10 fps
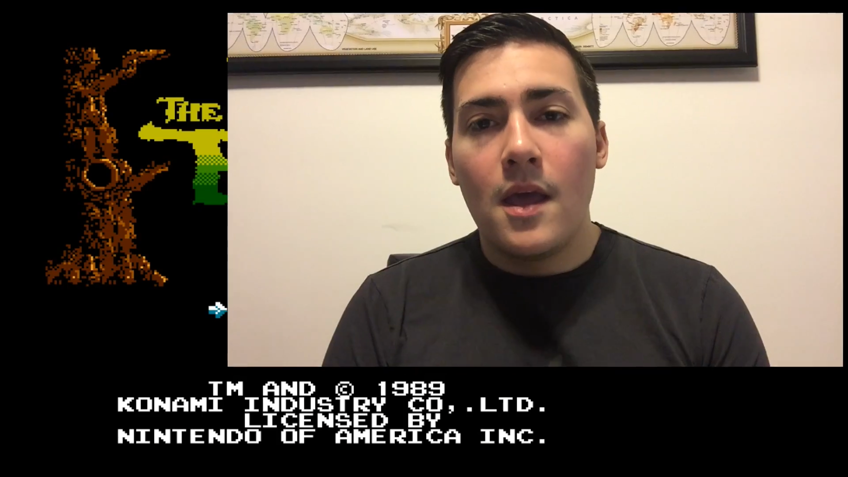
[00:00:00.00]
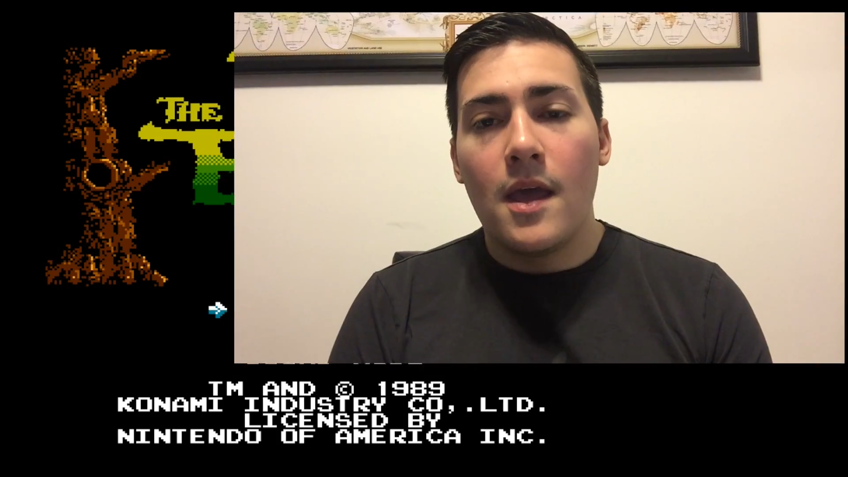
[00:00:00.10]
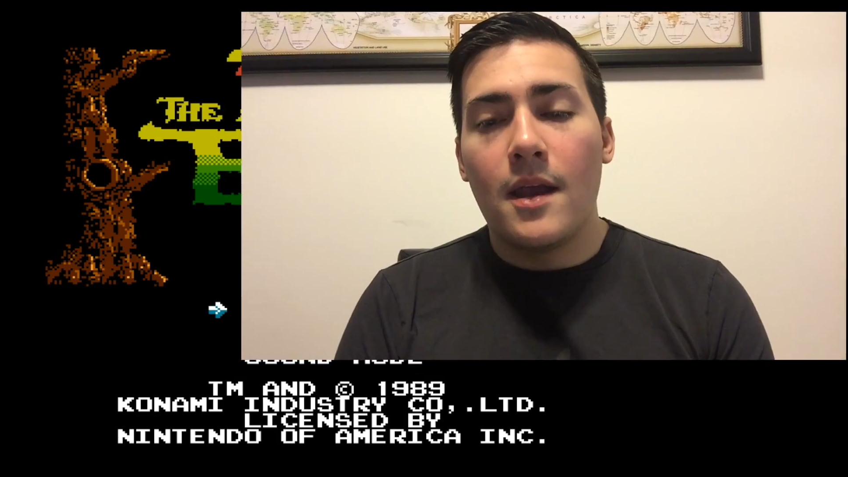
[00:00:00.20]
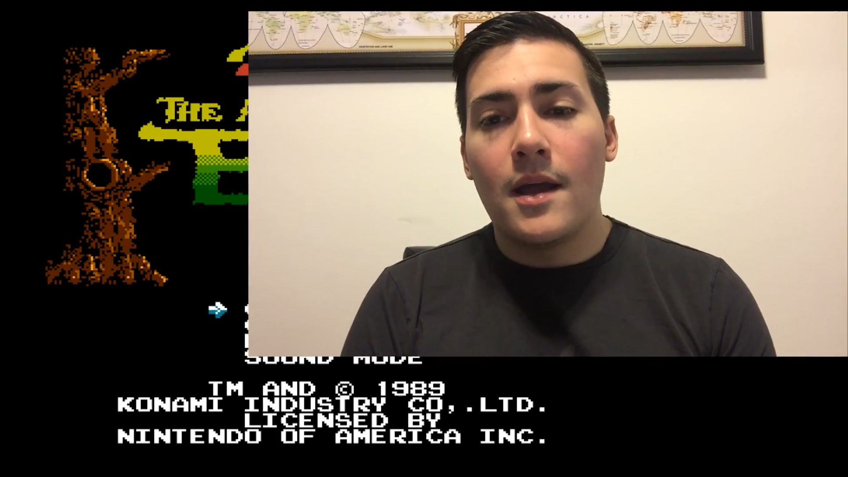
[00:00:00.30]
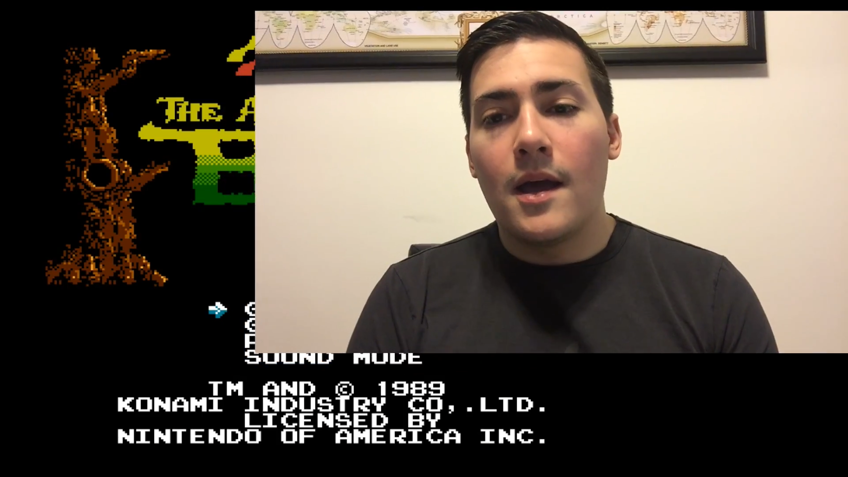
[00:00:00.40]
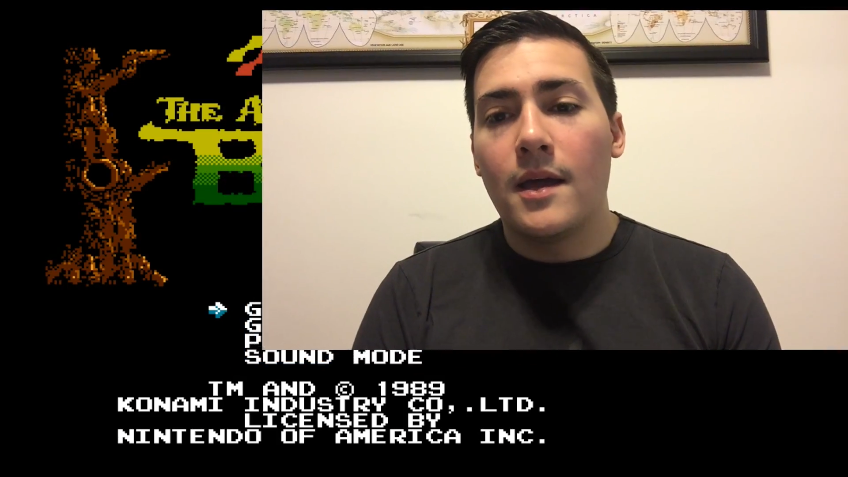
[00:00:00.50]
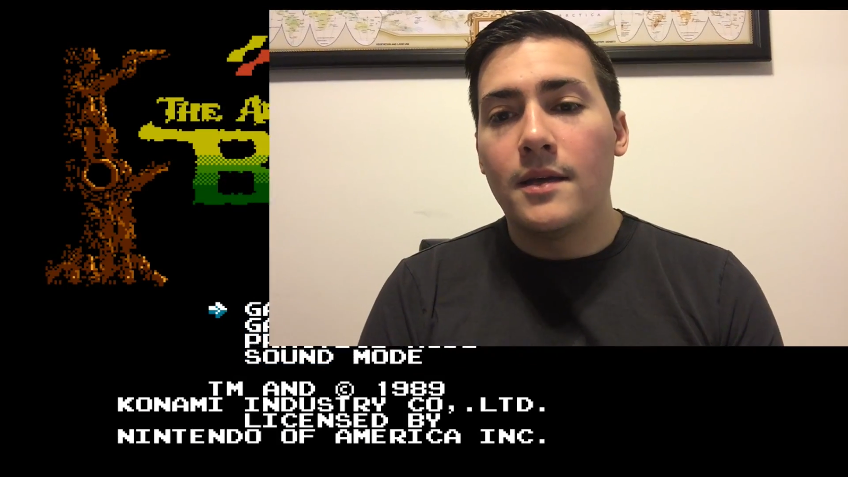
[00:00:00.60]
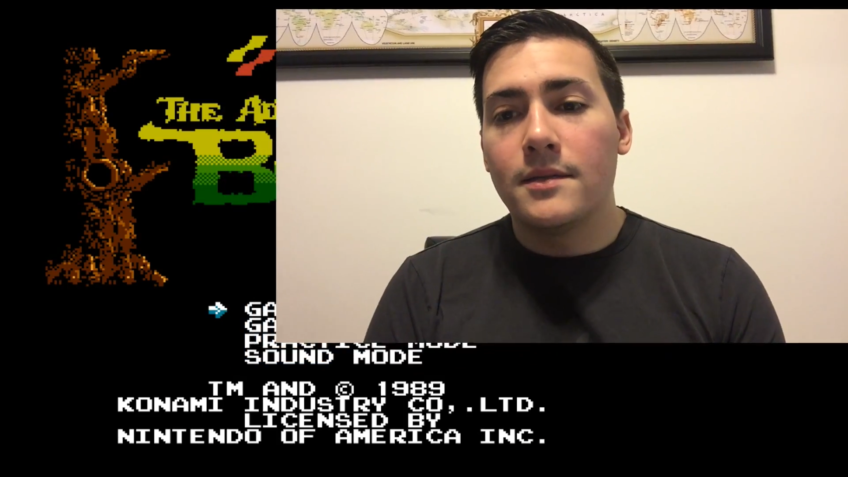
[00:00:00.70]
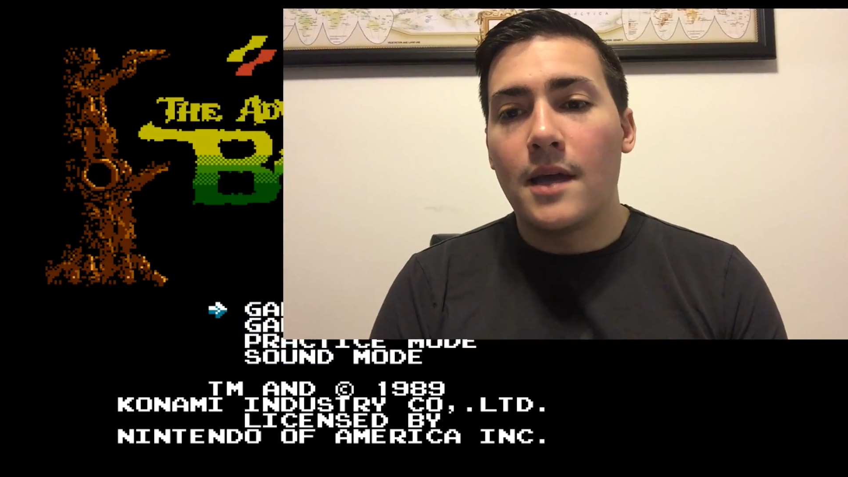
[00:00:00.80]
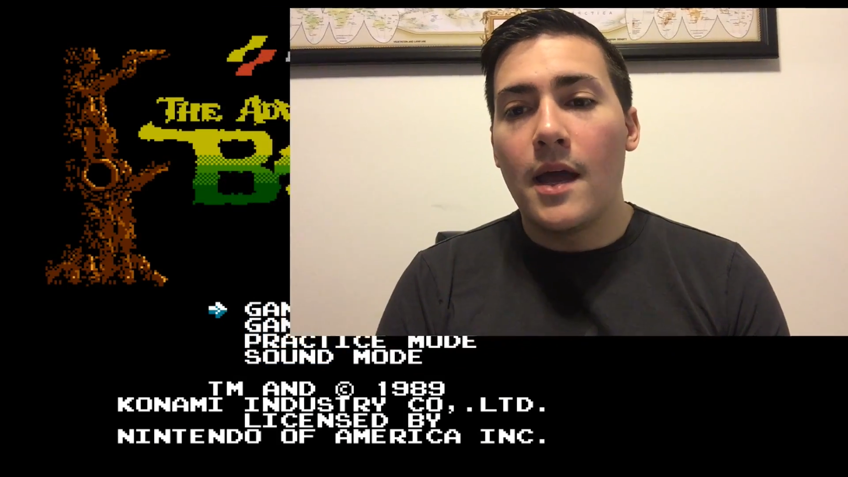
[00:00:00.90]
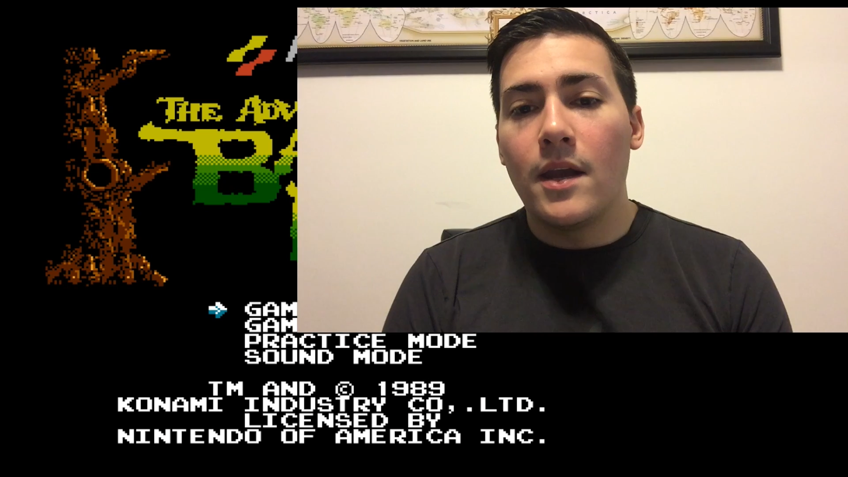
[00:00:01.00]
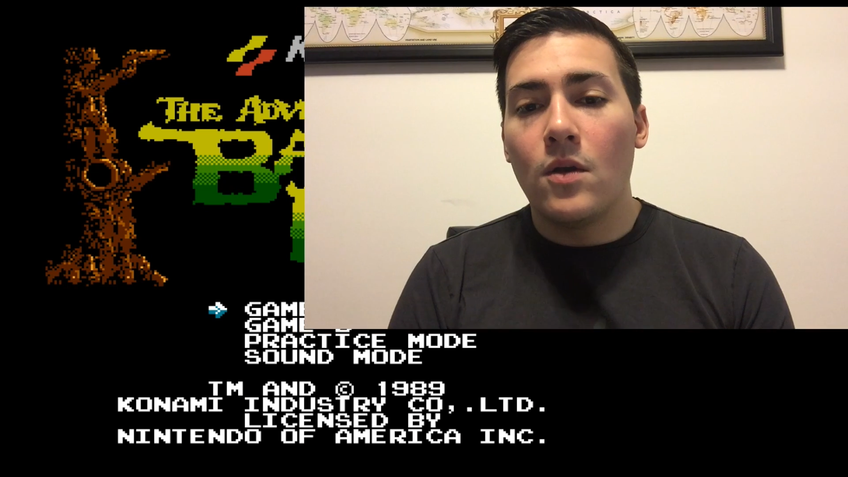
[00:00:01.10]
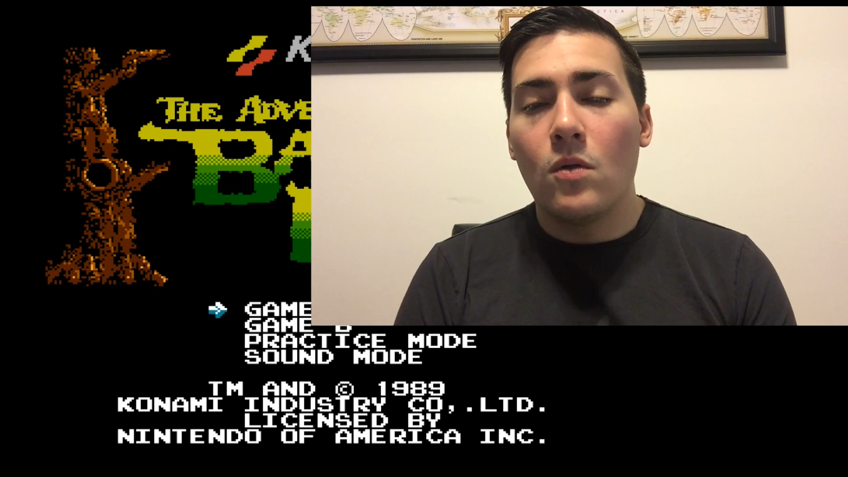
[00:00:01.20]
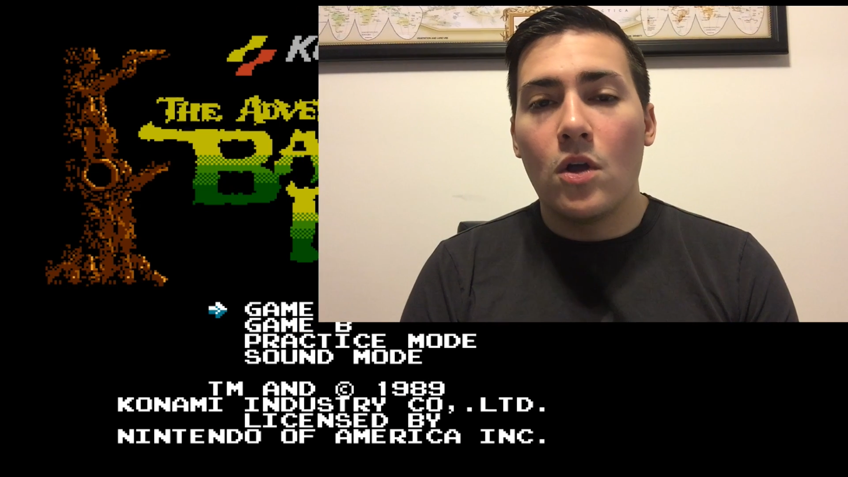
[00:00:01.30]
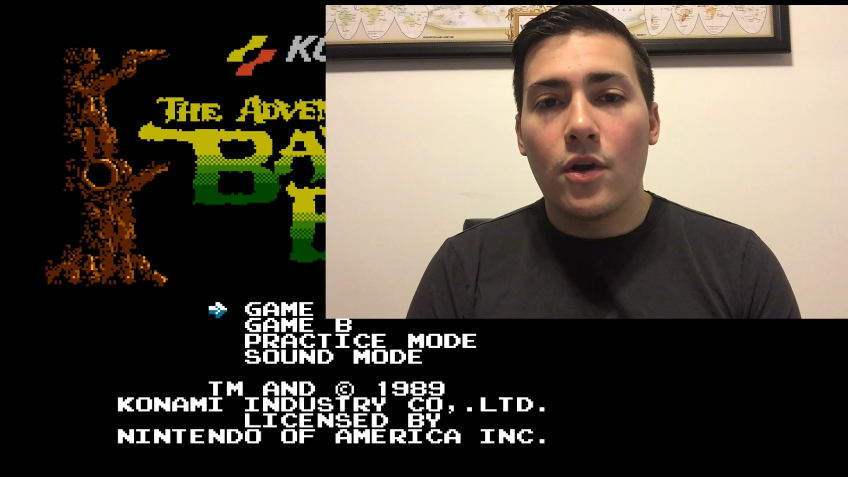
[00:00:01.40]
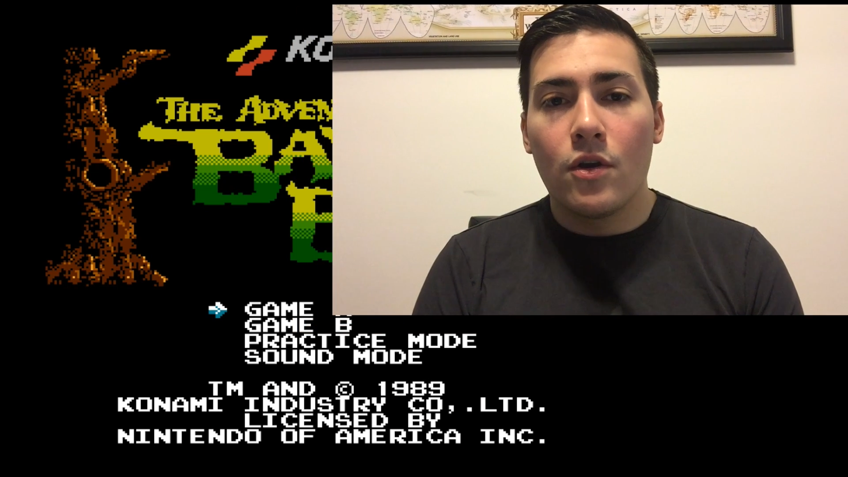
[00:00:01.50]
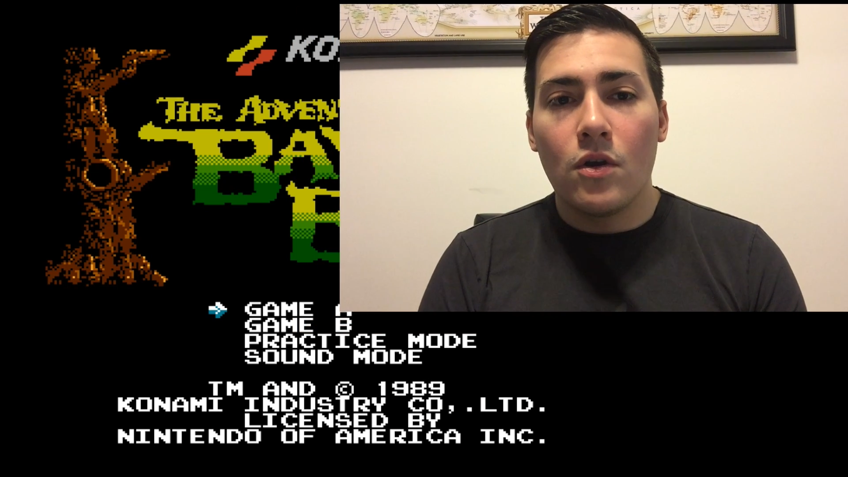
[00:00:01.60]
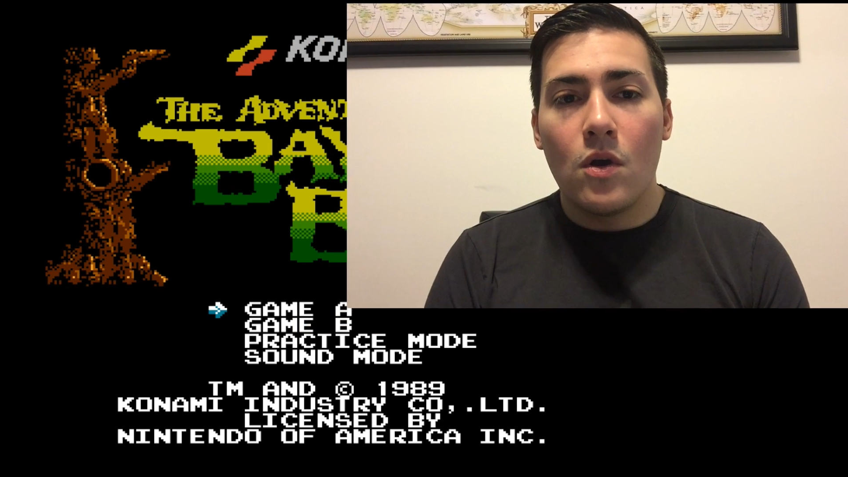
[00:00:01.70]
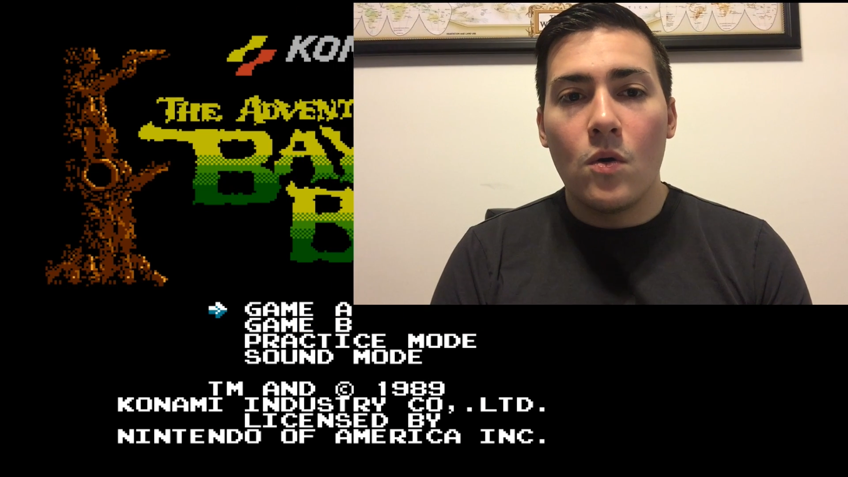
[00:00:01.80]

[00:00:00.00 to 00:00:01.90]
And as I no longer